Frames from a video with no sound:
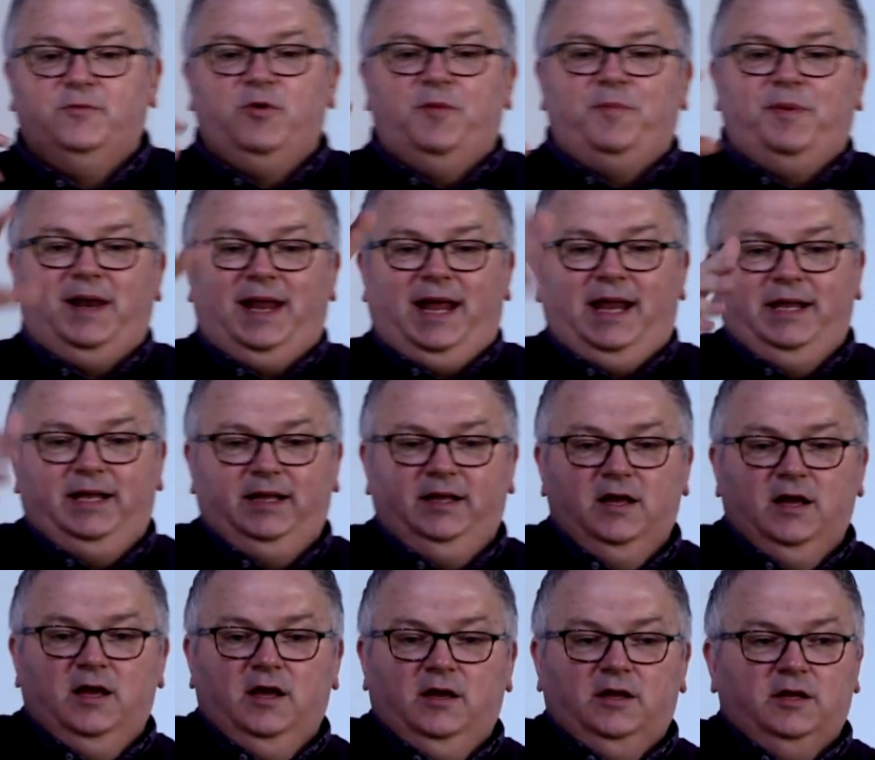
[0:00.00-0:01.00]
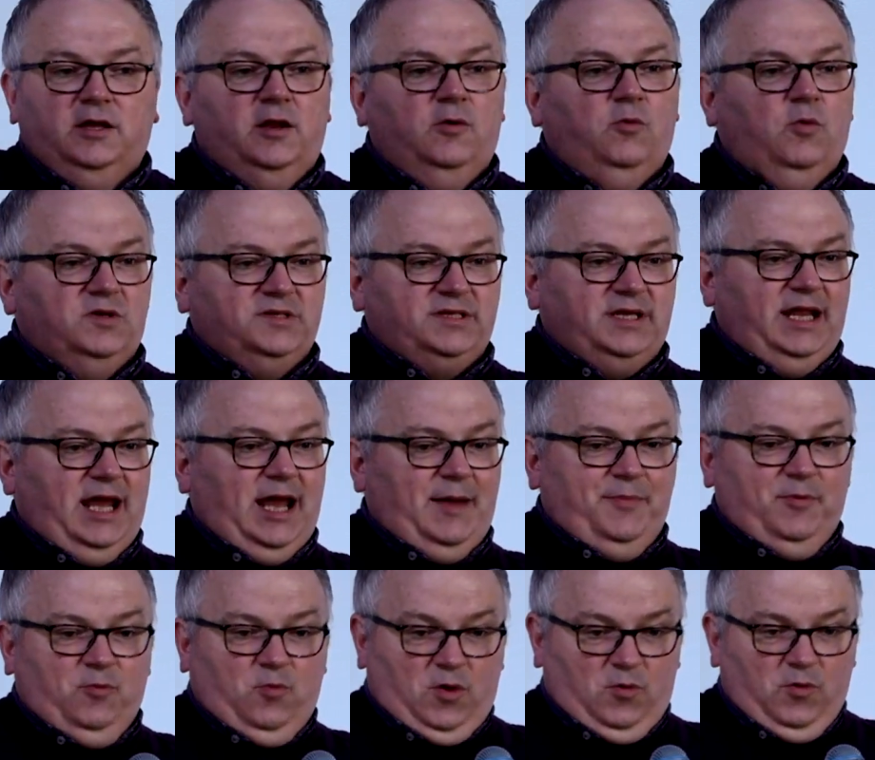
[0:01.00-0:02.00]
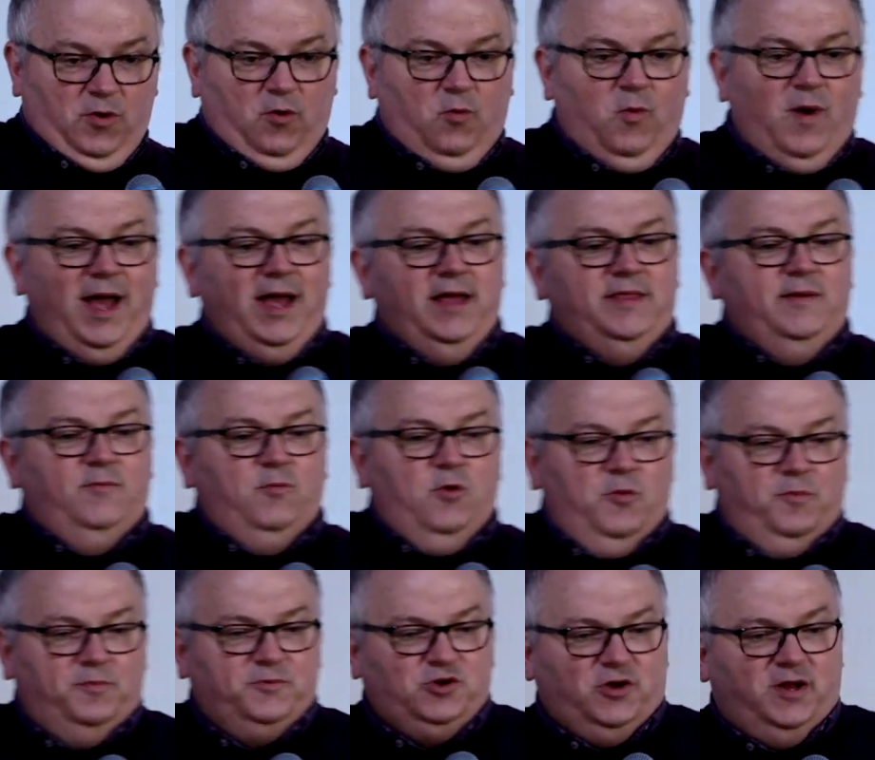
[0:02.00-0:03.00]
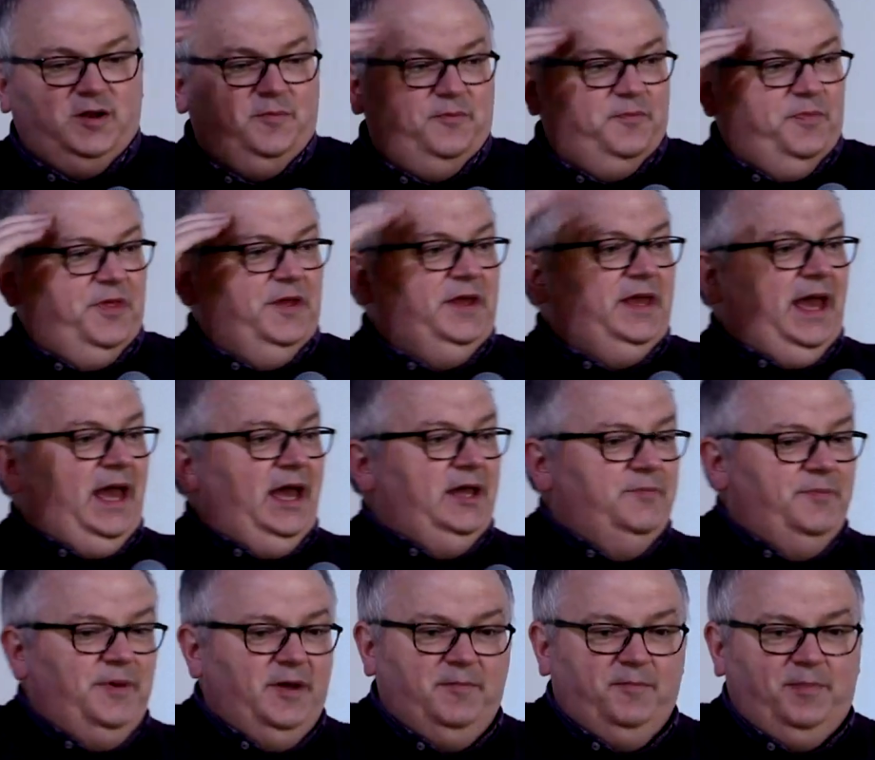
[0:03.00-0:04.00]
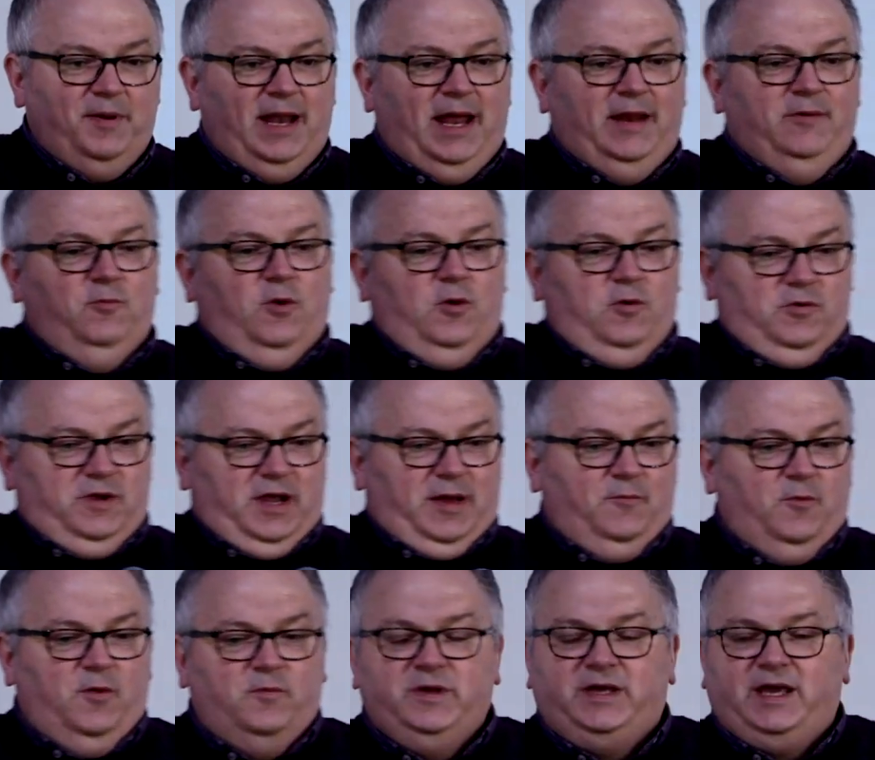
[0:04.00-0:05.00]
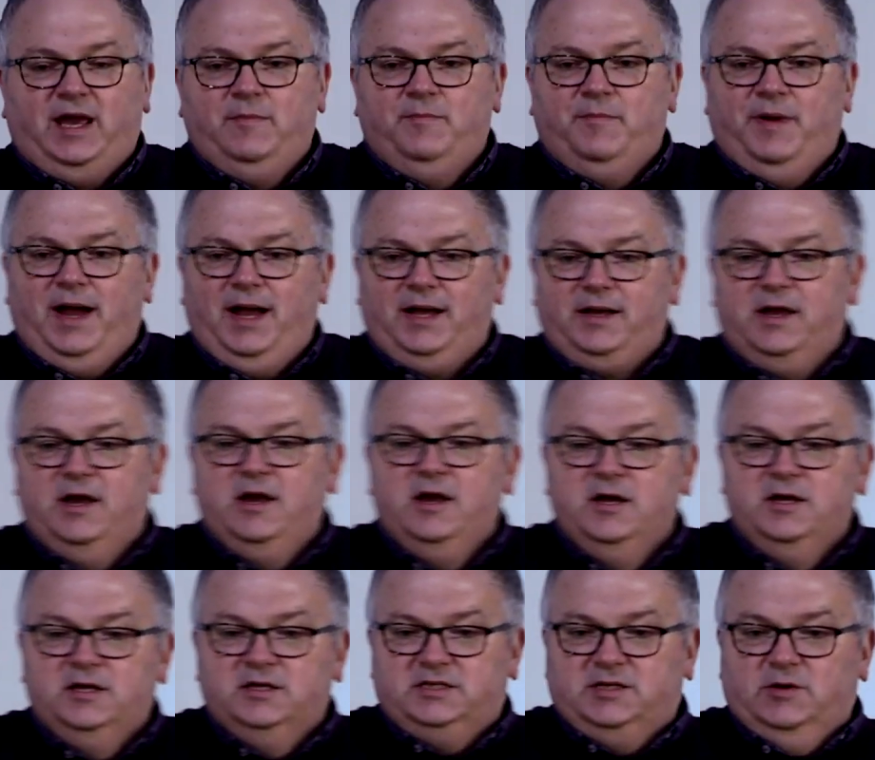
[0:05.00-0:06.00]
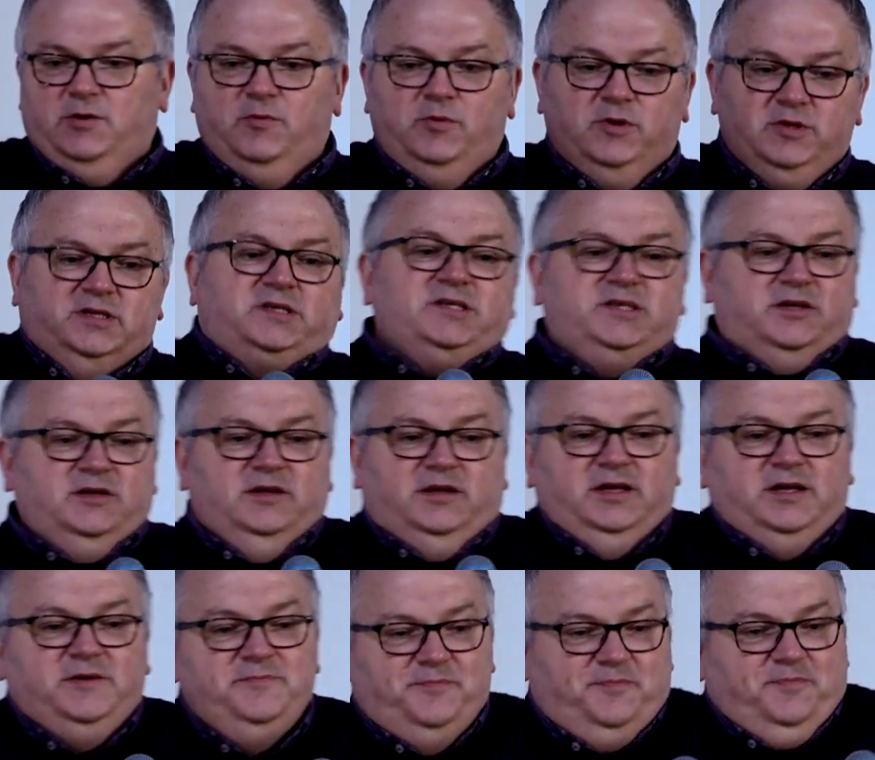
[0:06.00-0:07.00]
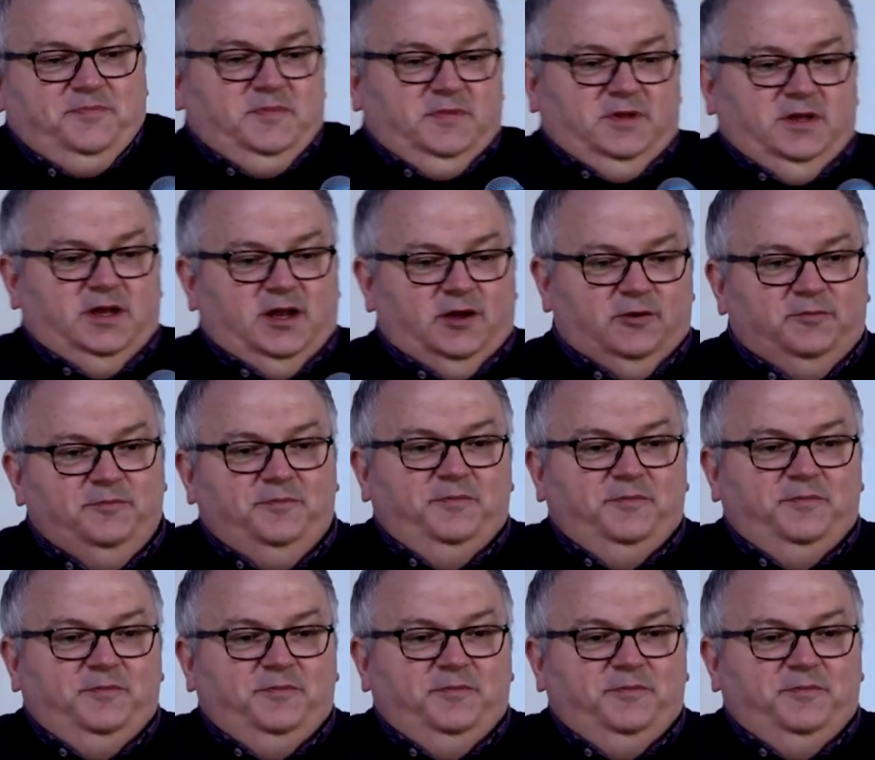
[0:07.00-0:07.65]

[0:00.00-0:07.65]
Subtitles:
We're planning, you know, what's going to happen while we're away. And then we were trying to think ahead a bit and plan what would happen when we came back, so we weren't suddenly, you know,